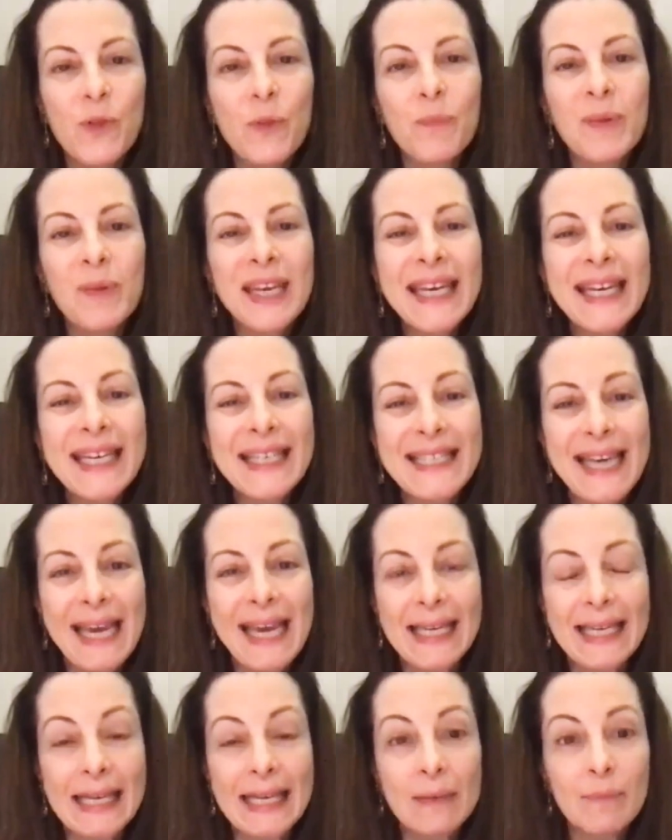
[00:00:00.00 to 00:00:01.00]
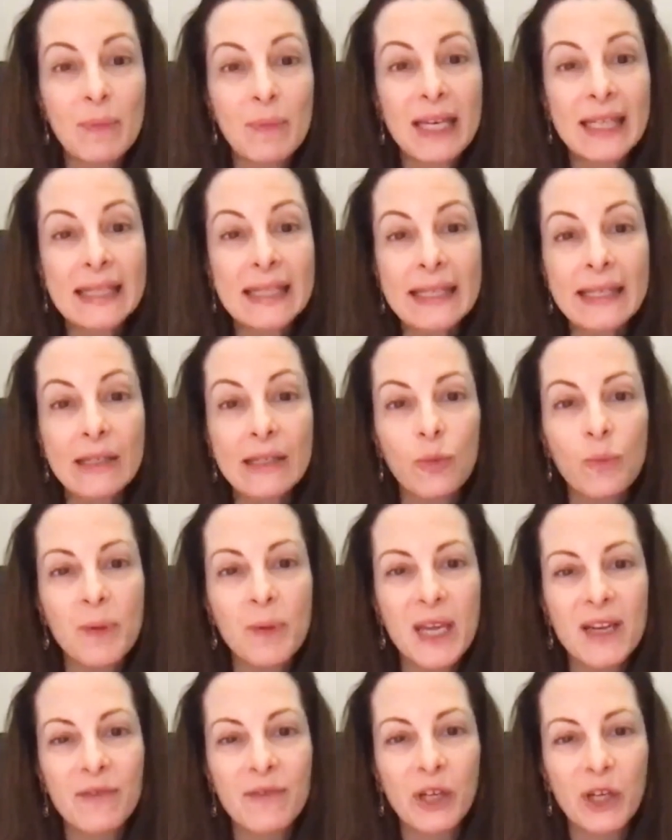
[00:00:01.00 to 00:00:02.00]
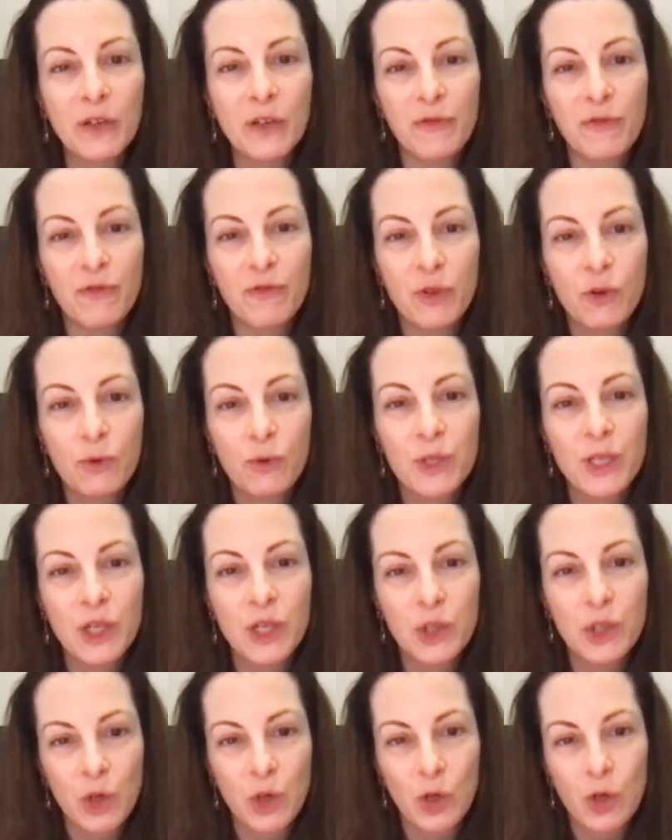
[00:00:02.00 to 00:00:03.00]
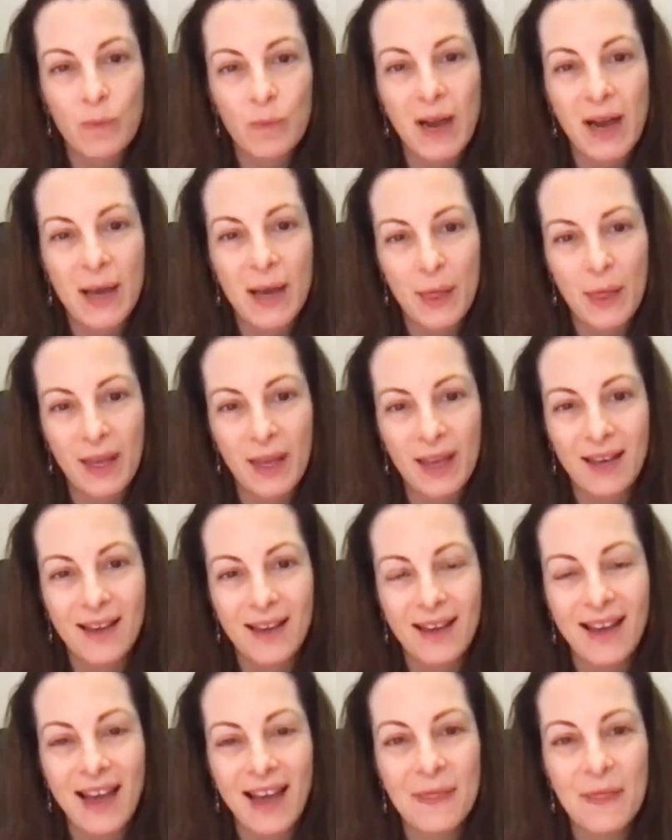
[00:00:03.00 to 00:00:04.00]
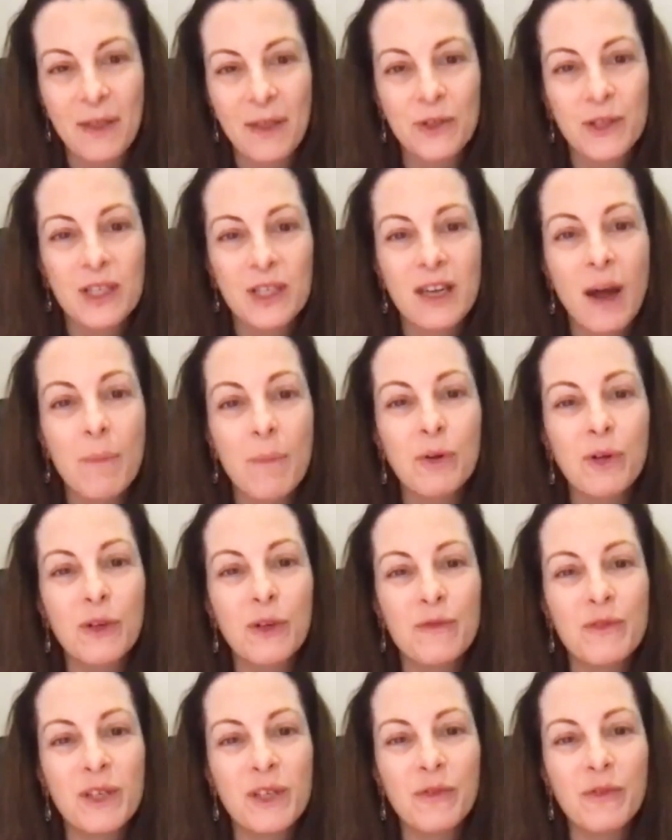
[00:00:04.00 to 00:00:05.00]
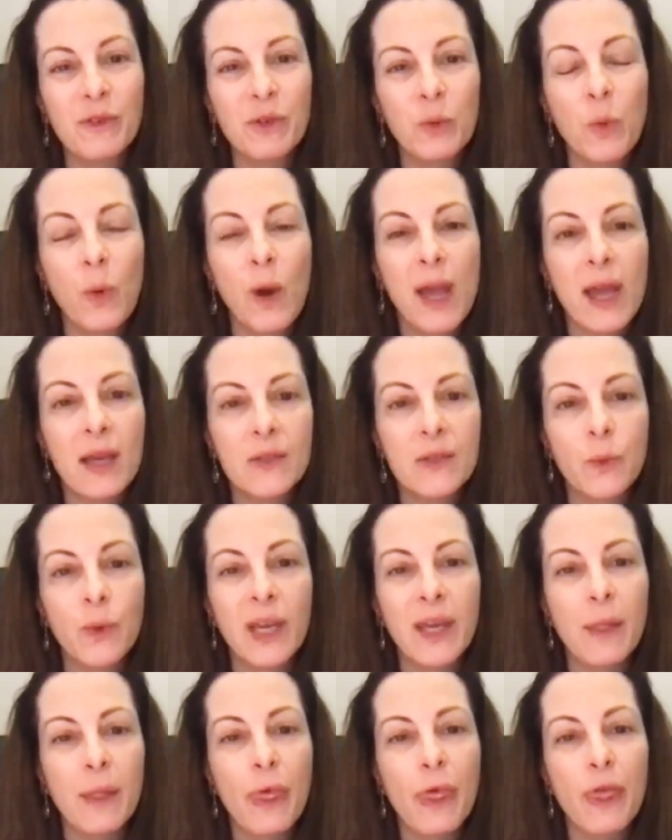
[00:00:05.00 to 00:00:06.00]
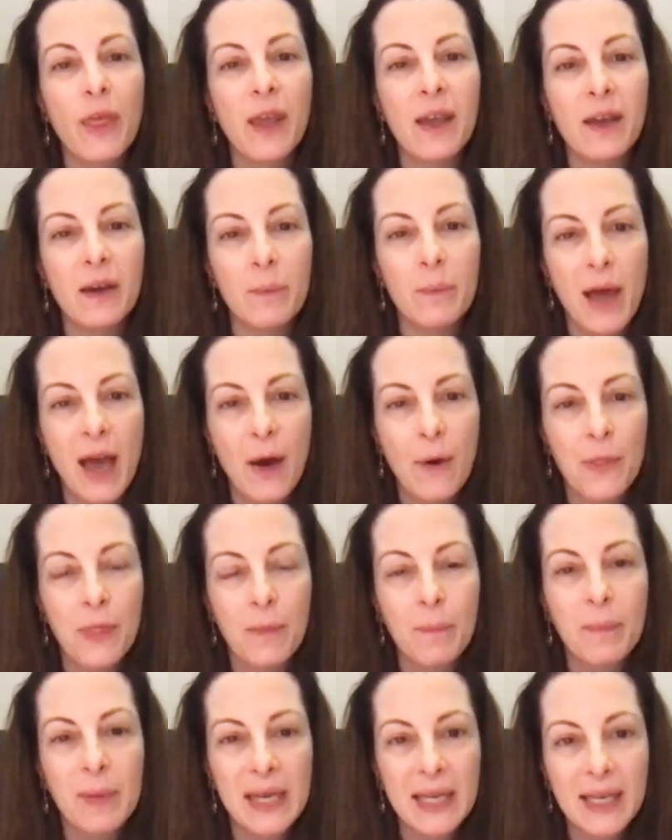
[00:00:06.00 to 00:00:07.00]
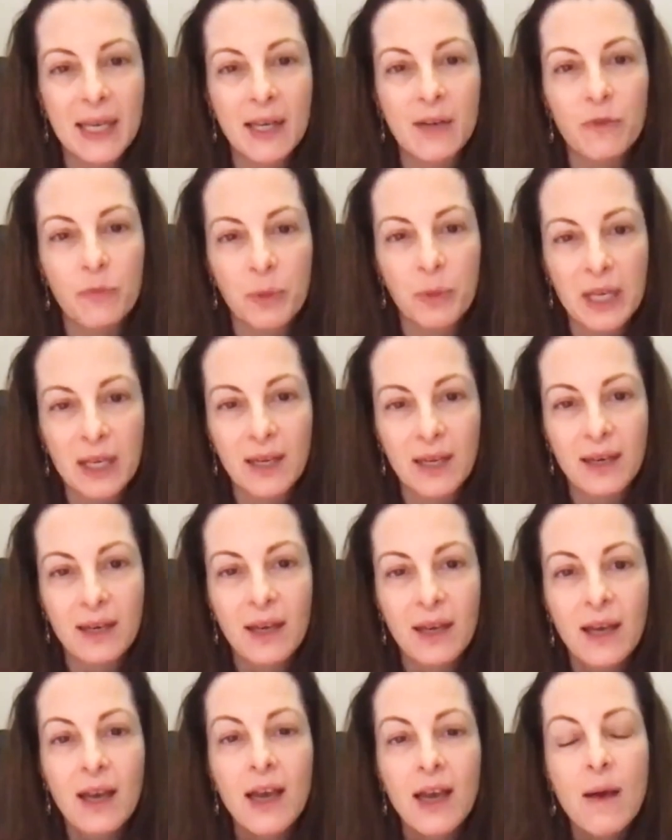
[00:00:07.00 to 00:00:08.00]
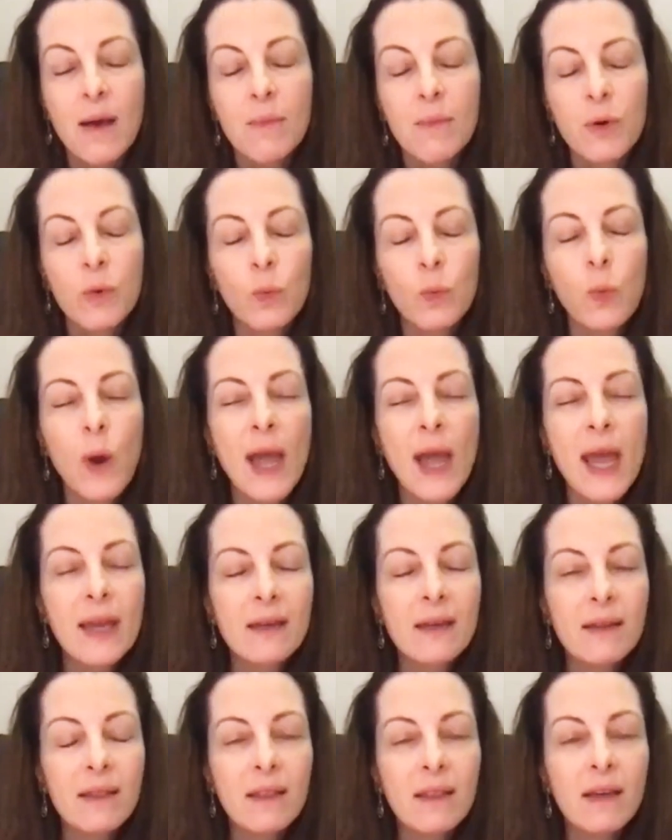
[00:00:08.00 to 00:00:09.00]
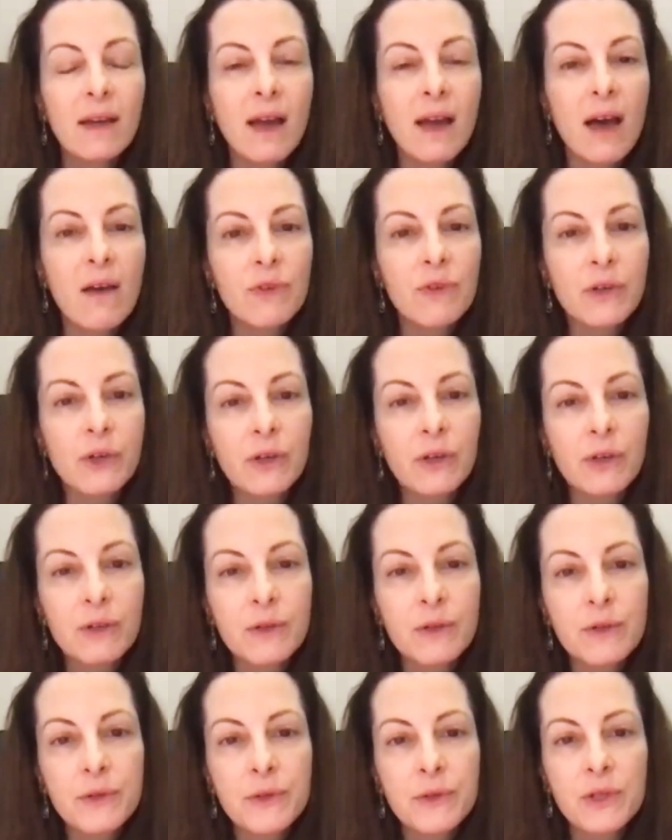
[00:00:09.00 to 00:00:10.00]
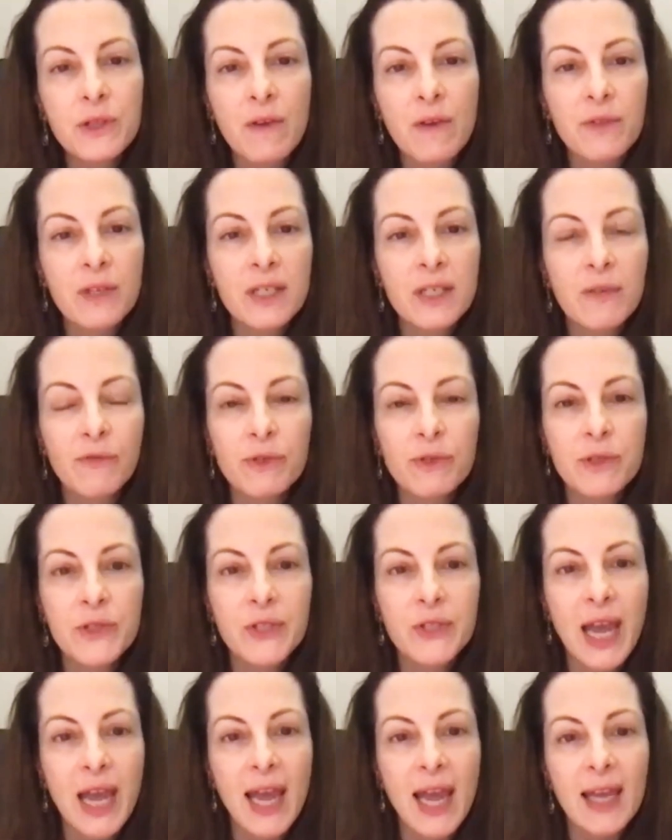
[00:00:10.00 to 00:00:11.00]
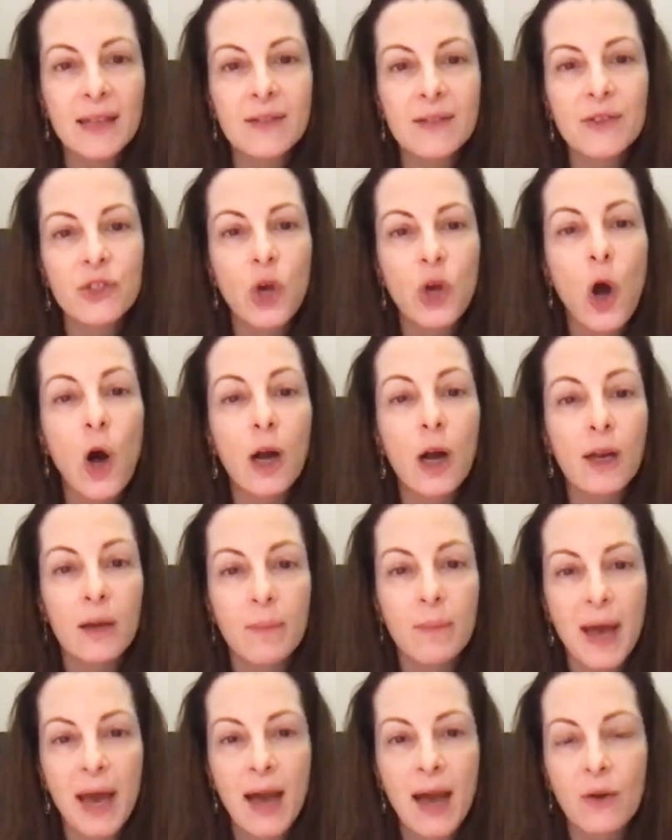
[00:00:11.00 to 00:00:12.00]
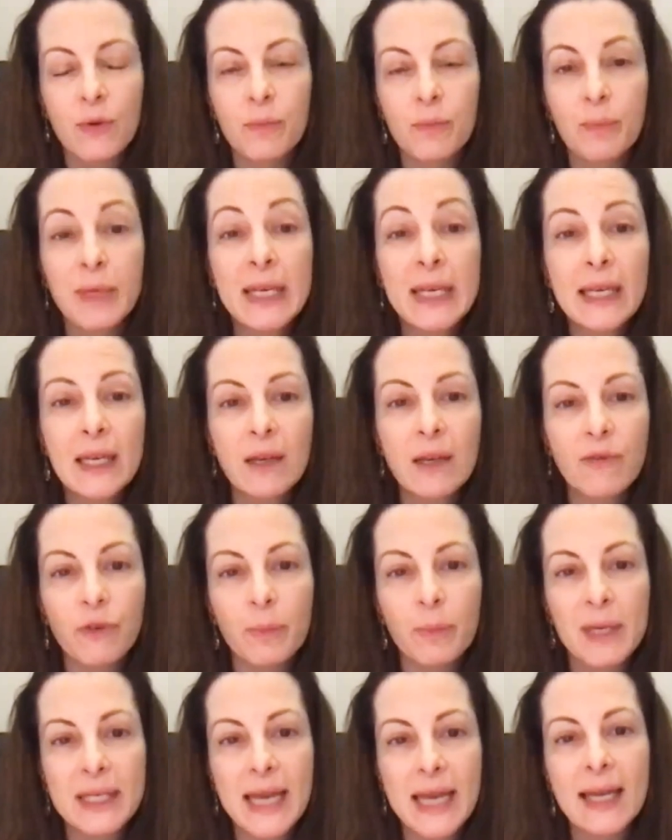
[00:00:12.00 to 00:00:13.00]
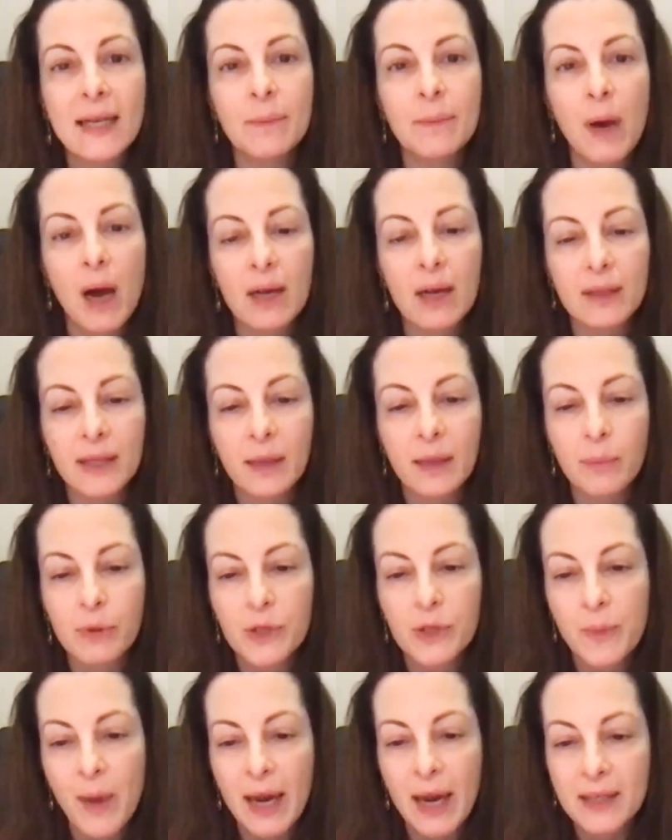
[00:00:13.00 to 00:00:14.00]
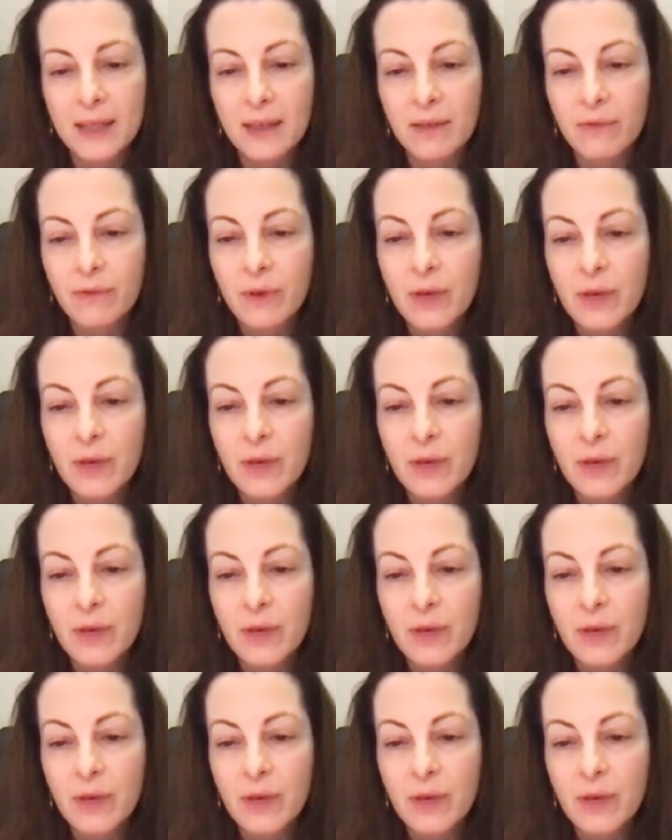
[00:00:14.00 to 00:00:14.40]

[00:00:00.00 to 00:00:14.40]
peak date can be a little bit of a confusing term, I think, and there's a number of different ways we can think about the meaning of peak. But when the governors of the different states talk about peak from a data modeling perspective,